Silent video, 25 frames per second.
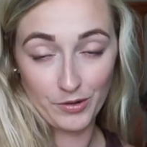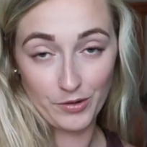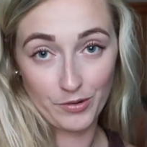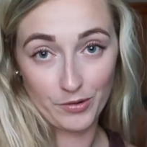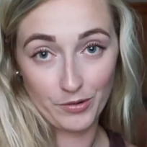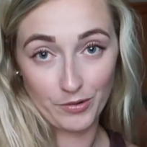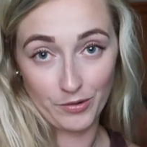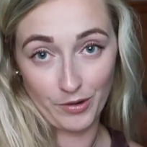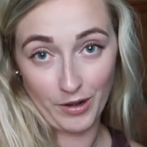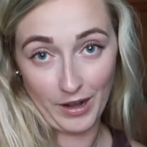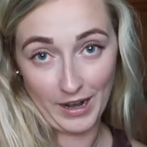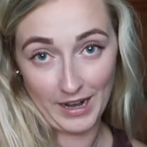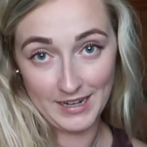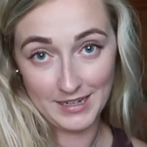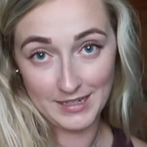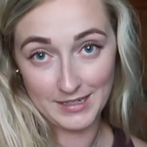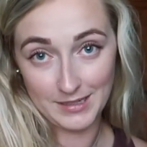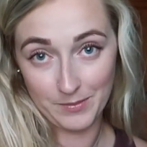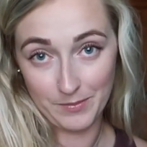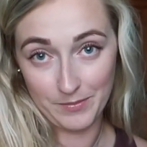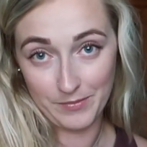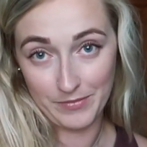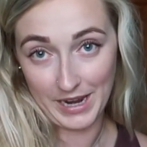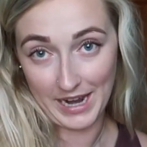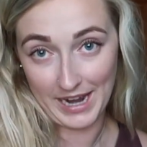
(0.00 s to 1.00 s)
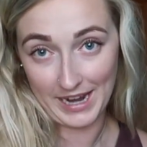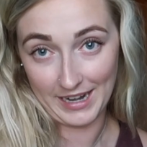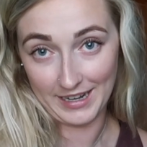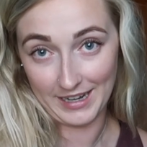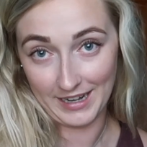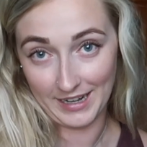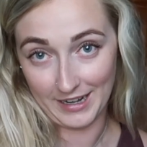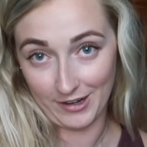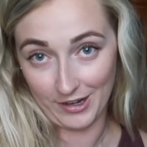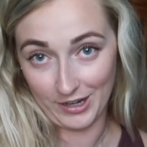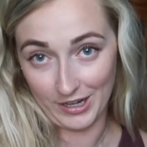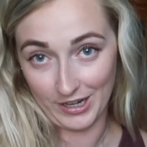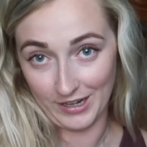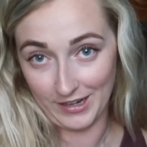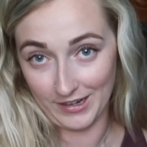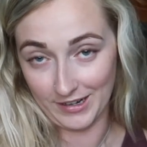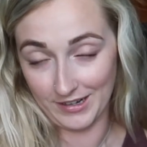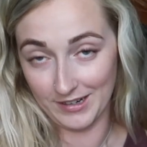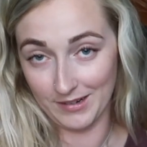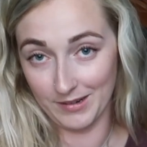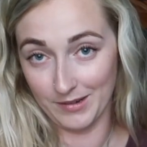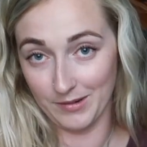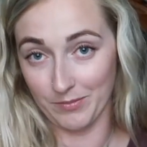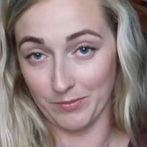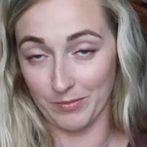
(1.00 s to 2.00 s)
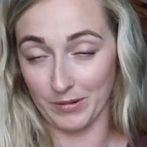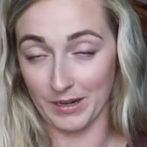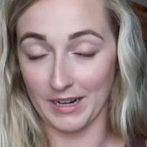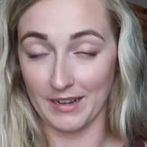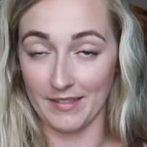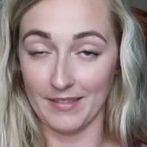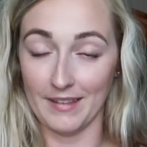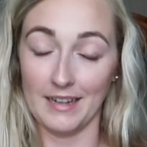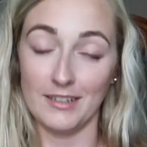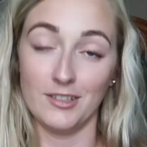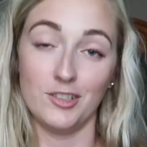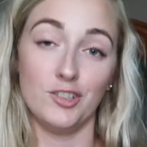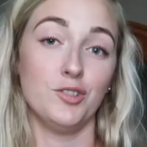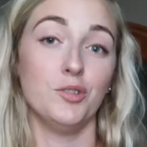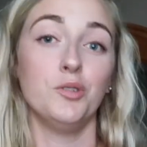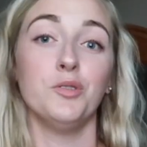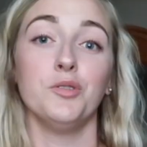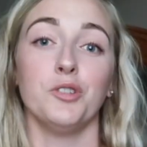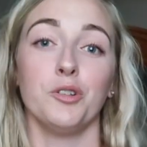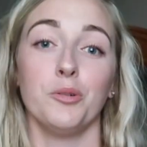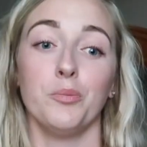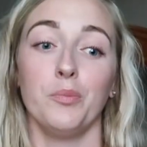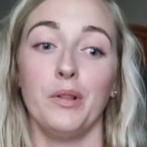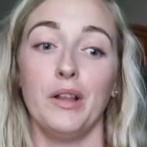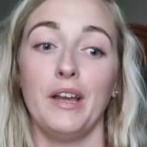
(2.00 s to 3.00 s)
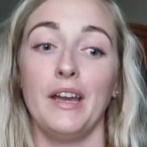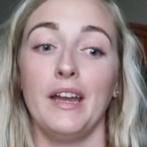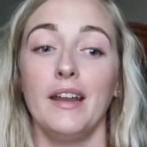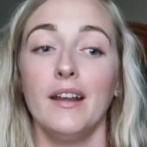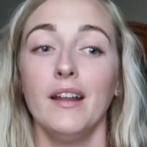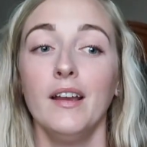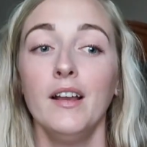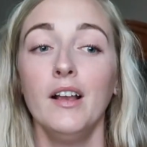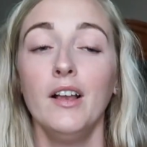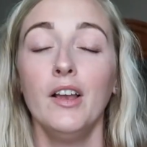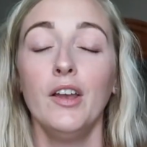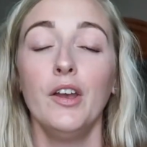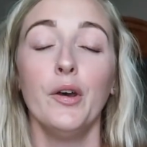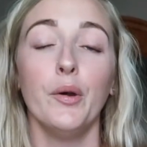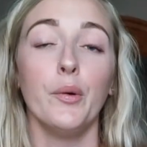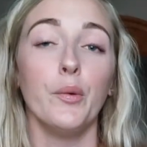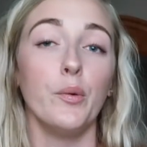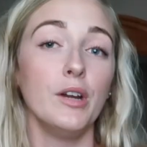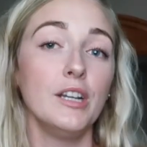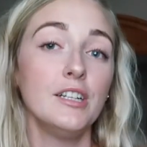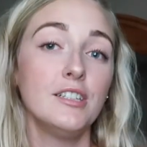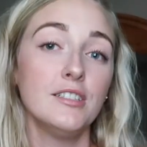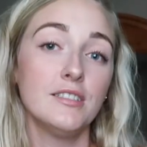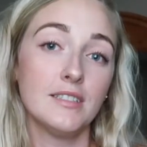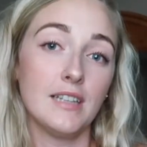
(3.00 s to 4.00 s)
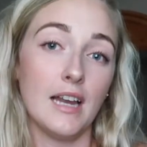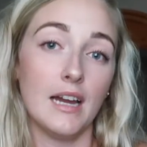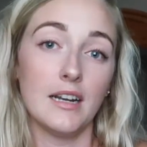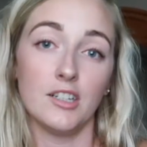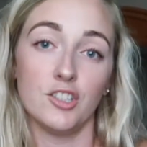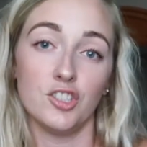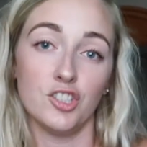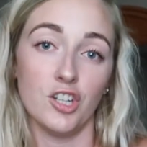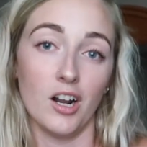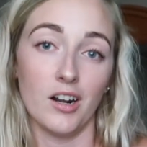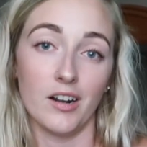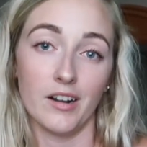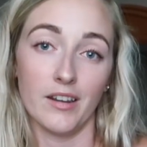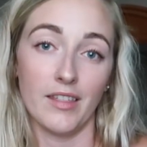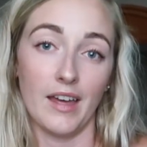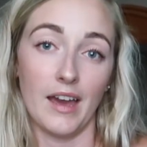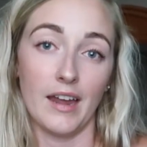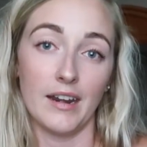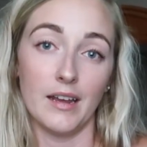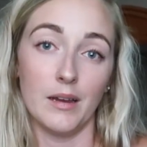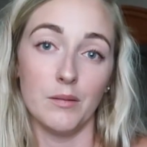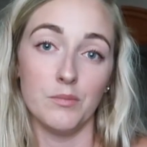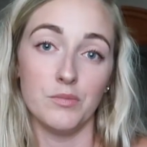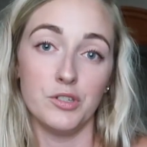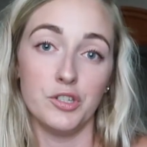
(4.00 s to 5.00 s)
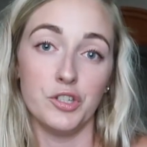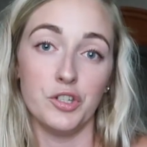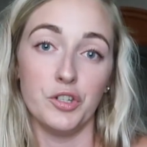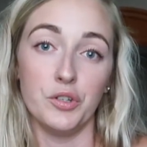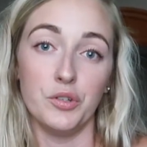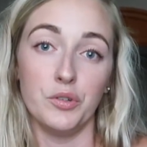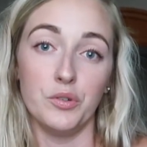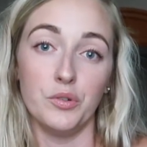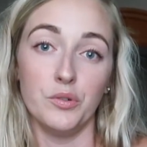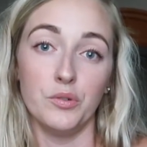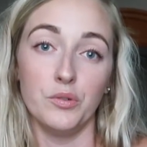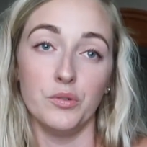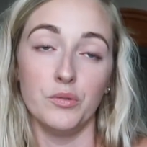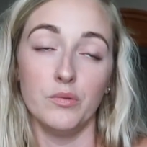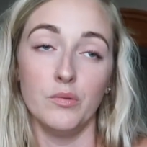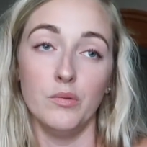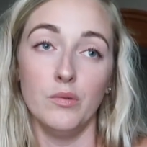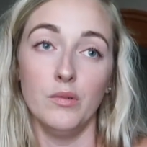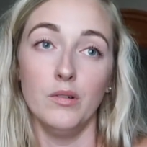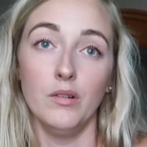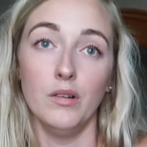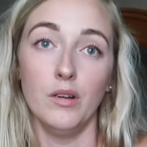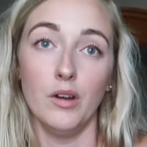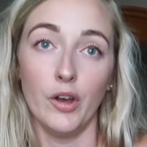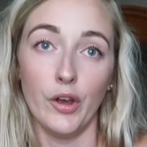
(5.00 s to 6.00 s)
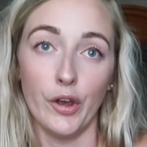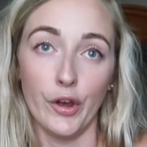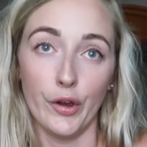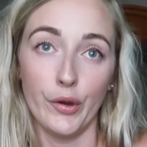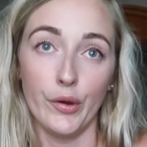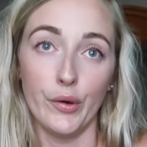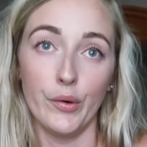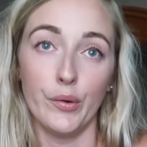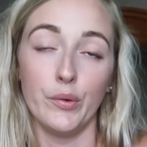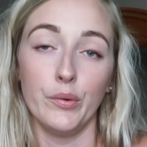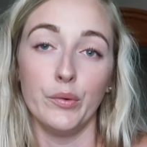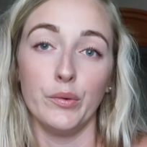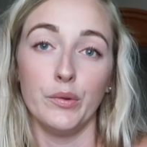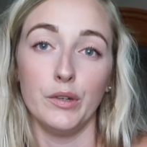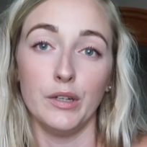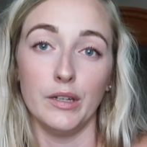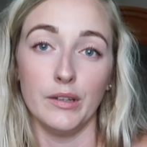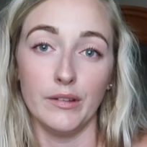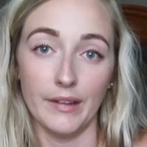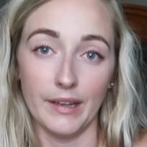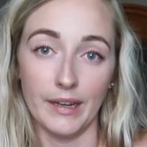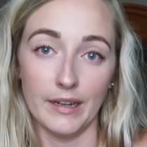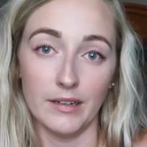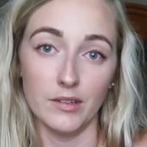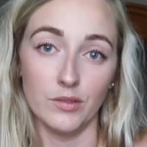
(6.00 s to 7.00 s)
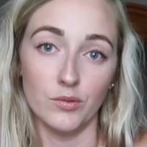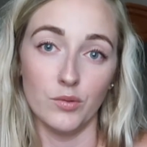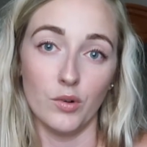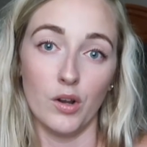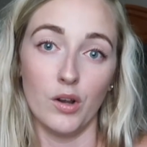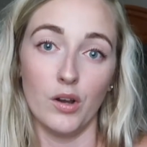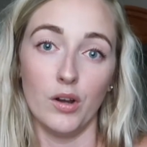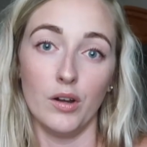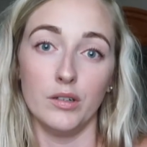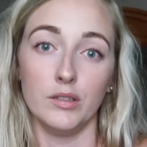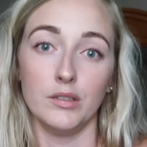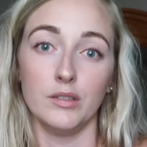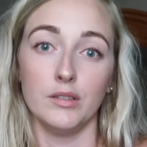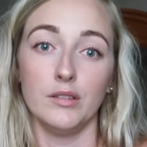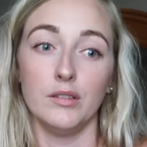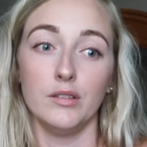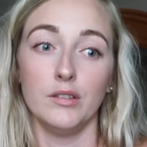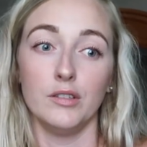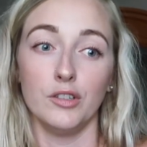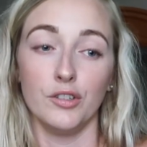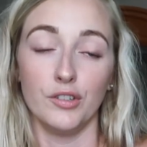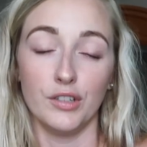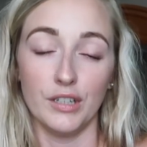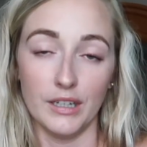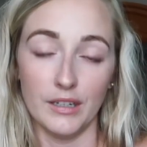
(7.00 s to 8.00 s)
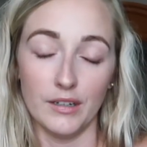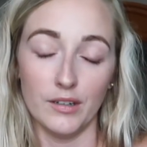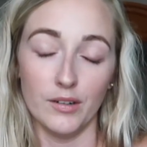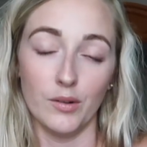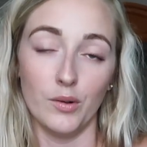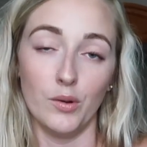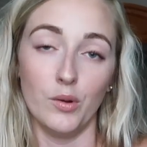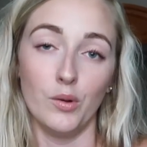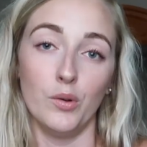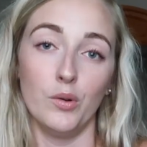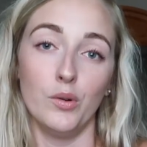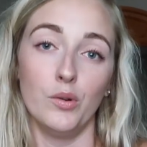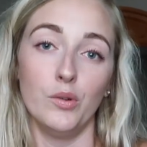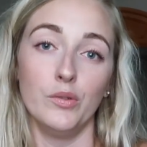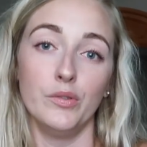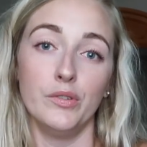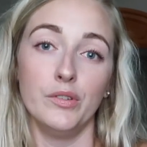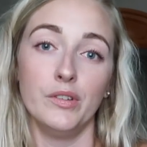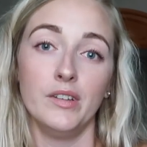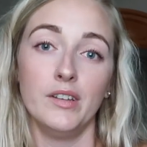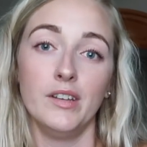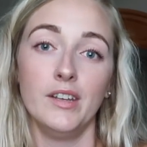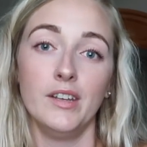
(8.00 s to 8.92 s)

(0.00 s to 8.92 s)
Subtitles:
right back area behind that shoulder blade, we just kind of chalked that up to, oh, you landed wrong, you're getting old,